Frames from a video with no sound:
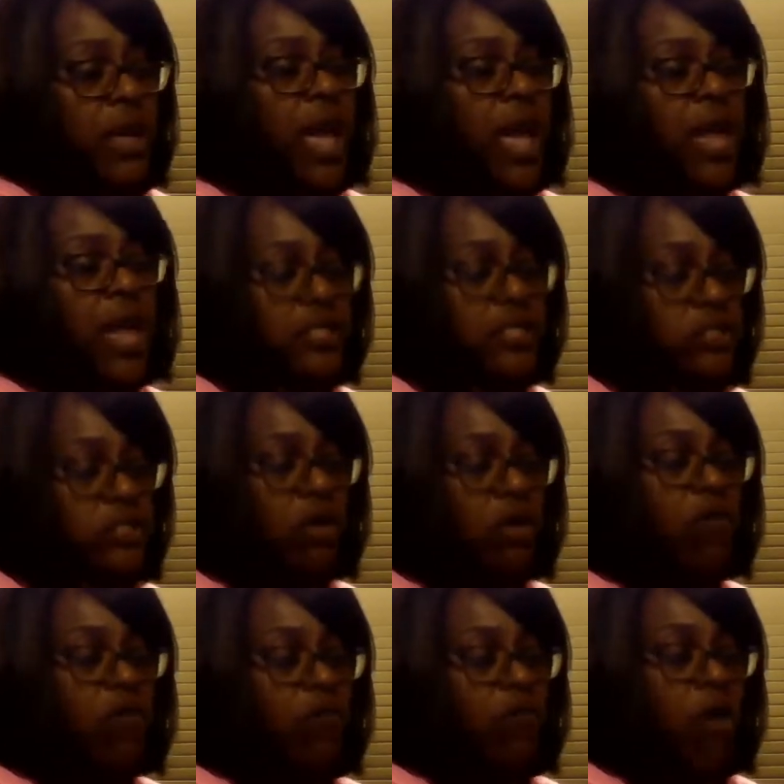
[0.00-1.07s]
And
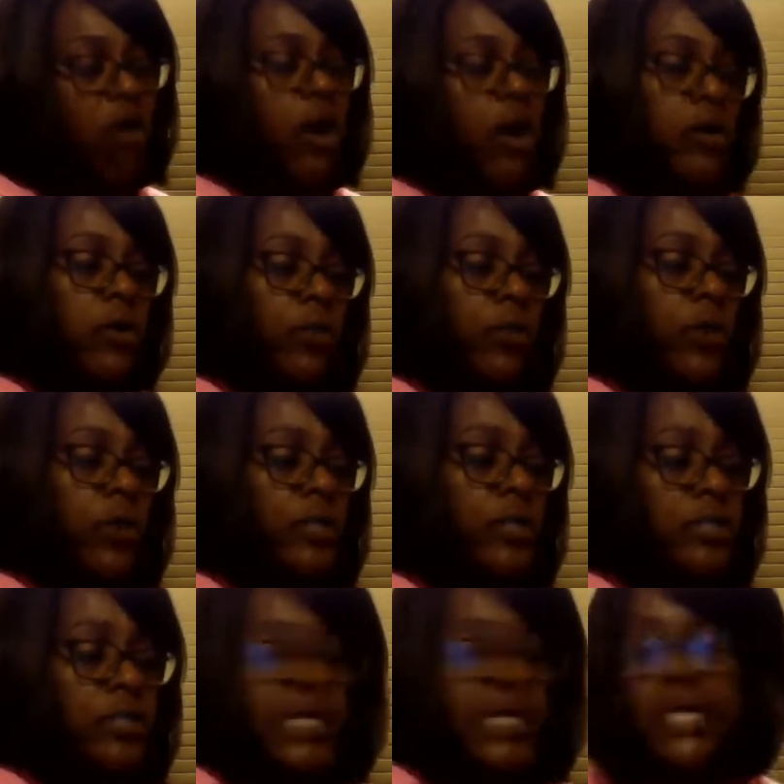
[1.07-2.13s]
so far, we are
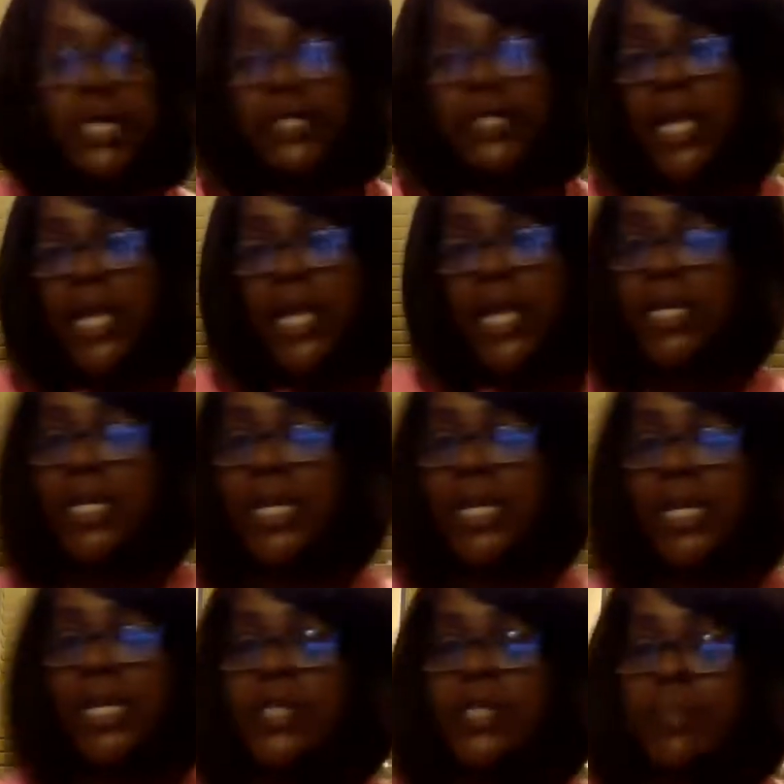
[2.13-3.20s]
seeing that it
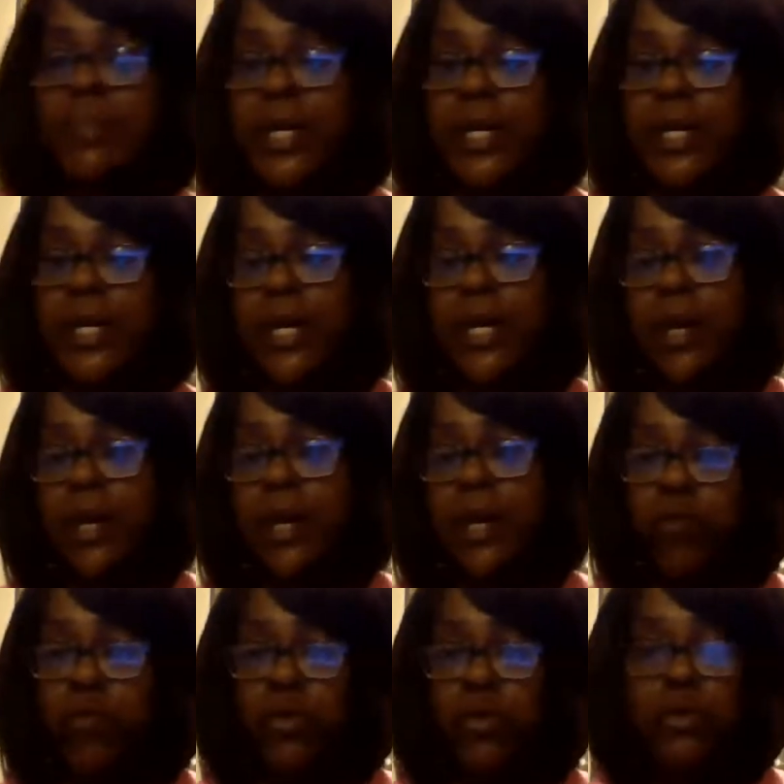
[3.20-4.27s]
has been
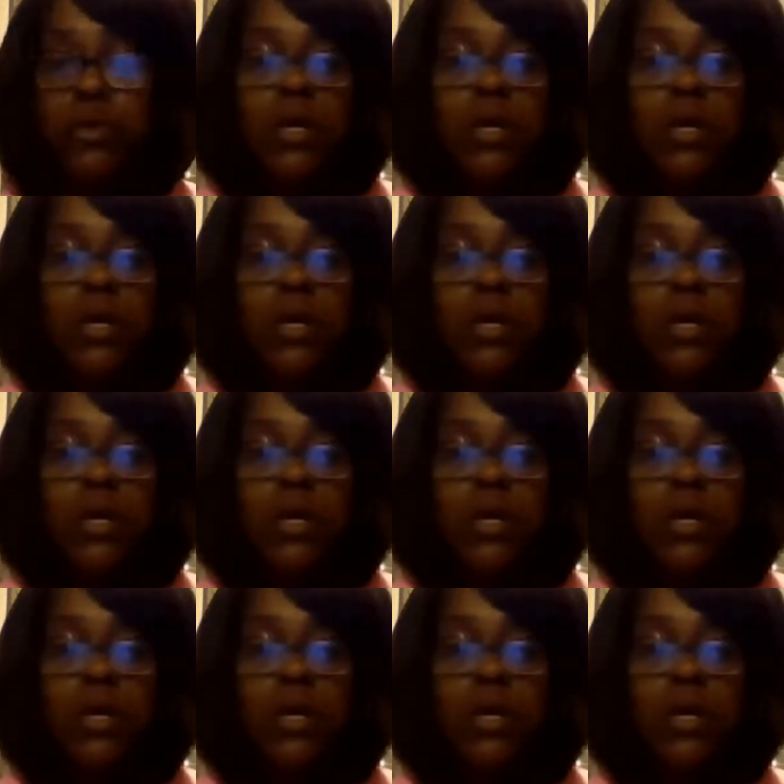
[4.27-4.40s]
helpful.